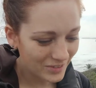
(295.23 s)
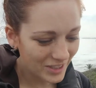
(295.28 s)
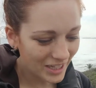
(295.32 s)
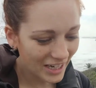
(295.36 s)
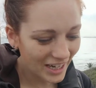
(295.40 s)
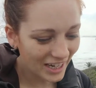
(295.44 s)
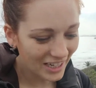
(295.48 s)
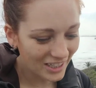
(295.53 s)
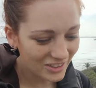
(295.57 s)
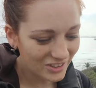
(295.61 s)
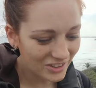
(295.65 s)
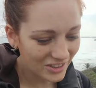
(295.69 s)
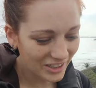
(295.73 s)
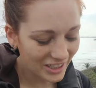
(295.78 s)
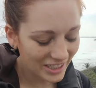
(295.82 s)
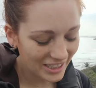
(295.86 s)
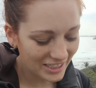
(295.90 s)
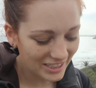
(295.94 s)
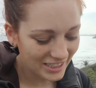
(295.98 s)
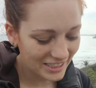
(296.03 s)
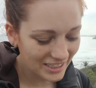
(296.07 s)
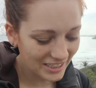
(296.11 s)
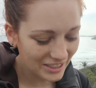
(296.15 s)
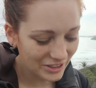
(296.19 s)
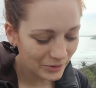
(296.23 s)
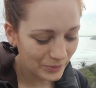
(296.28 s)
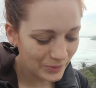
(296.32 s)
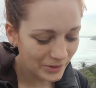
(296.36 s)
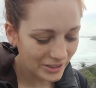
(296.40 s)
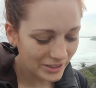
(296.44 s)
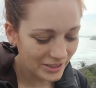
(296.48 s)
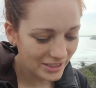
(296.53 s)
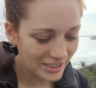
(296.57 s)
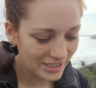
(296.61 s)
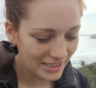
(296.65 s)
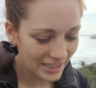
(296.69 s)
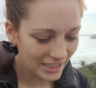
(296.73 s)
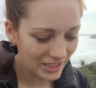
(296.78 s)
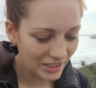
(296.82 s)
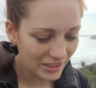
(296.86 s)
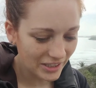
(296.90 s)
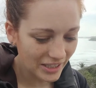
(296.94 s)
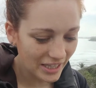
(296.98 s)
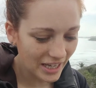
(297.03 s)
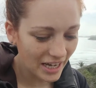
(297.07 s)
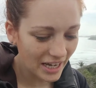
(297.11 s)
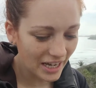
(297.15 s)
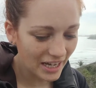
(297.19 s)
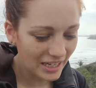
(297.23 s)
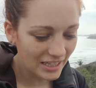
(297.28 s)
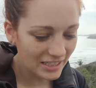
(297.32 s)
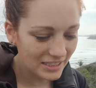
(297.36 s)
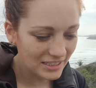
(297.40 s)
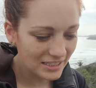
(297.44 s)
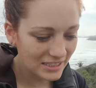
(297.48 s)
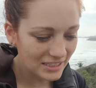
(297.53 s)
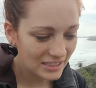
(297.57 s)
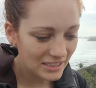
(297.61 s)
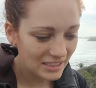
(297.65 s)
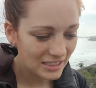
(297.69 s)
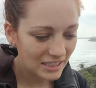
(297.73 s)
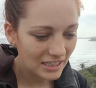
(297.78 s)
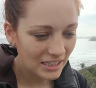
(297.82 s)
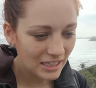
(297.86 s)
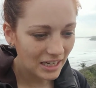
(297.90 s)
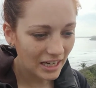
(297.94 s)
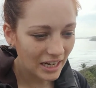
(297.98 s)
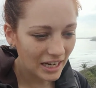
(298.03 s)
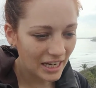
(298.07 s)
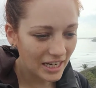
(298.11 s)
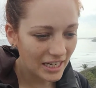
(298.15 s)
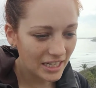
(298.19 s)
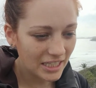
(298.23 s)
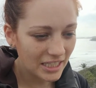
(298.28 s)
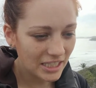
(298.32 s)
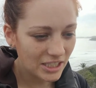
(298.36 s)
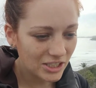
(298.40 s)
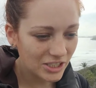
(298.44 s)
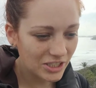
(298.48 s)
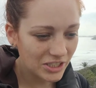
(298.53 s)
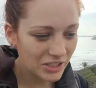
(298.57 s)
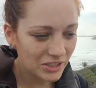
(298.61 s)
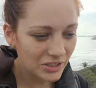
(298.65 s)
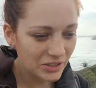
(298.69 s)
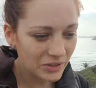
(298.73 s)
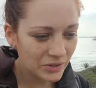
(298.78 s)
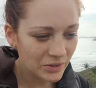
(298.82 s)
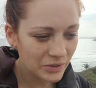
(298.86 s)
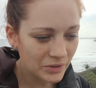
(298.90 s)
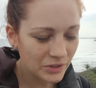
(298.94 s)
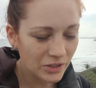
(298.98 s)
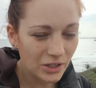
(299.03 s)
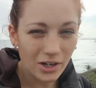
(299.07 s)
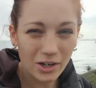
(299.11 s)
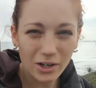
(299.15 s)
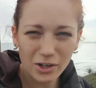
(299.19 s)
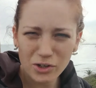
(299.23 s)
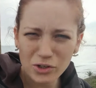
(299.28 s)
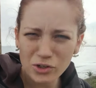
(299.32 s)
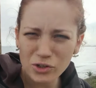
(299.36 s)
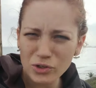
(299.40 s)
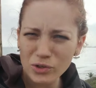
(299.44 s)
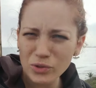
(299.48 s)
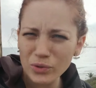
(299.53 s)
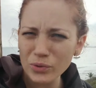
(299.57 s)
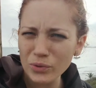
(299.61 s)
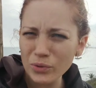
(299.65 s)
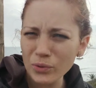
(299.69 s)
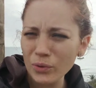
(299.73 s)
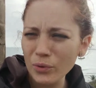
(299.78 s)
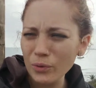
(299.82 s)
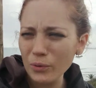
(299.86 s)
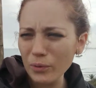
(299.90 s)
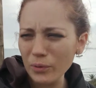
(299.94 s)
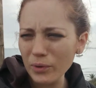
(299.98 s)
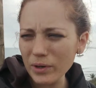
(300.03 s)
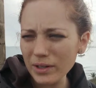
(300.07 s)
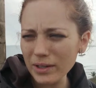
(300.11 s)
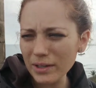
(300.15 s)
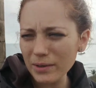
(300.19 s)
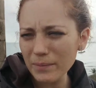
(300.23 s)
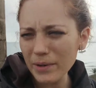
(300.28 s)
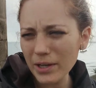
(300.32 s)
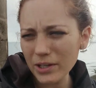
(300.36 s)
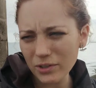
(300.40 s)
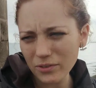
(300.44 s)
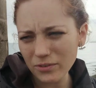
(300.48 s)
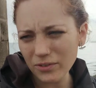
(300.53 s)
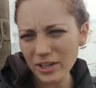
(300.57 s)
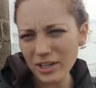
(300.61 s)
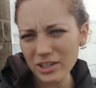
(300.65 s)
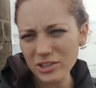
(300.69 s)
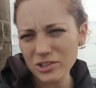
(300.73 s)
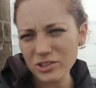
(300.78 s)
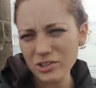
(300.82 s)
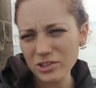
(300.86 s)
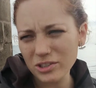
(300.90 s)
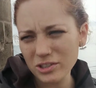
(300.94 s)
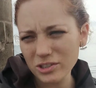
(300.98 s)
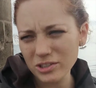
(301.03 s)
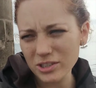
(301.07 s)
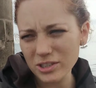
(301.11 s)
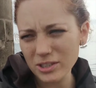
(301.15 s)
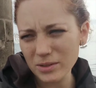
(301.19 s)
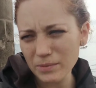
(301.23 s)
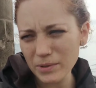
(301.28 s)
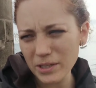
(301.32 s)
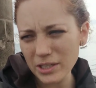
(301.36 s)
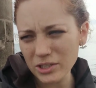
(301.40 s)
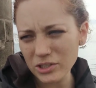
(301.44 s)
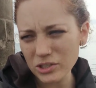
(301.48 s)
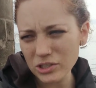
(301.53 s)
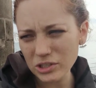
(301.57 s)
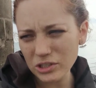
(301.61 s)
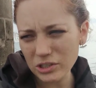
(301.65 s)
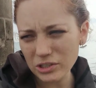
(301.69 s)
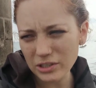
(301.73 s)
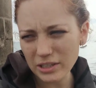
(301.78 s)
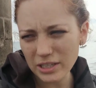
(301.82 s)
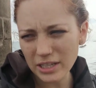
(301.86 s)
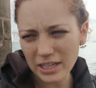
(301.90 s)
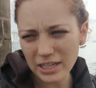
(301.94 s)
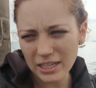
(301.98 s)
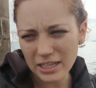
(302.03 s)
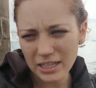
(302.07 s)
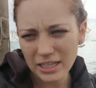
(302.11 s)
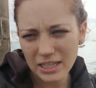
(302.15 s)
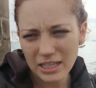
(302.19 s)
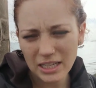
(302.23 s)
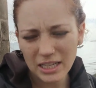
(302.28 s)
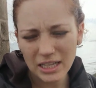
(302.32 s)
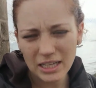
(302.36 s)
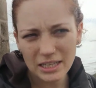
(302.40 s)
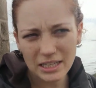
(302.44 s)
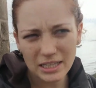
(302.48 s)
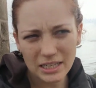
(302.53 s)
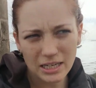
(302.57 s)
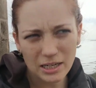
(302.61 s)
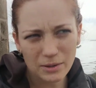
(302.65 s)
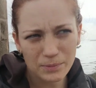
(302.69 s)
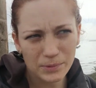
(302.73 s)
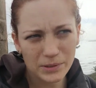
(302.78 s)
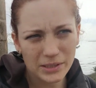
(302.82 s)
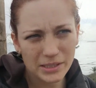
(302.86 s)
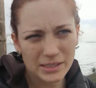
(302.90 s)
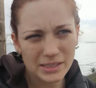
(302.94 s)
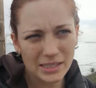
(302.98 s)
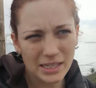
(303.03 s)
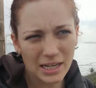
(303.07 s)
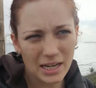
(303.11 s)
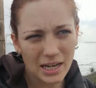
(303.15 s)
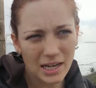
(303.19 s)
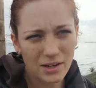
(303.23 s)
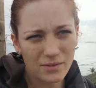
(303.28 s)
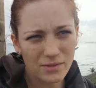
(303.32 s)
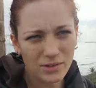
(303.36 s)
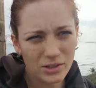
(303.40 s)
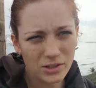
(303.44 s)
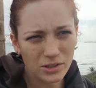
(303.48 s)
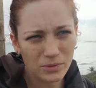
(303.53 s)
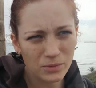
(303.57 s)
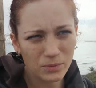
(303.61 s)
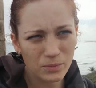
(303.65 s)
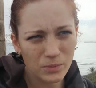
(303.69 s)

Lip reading: Yeah, so I did a little bit of design on that. I need to talk to one of the manufacturers to make sure that the couplings I have on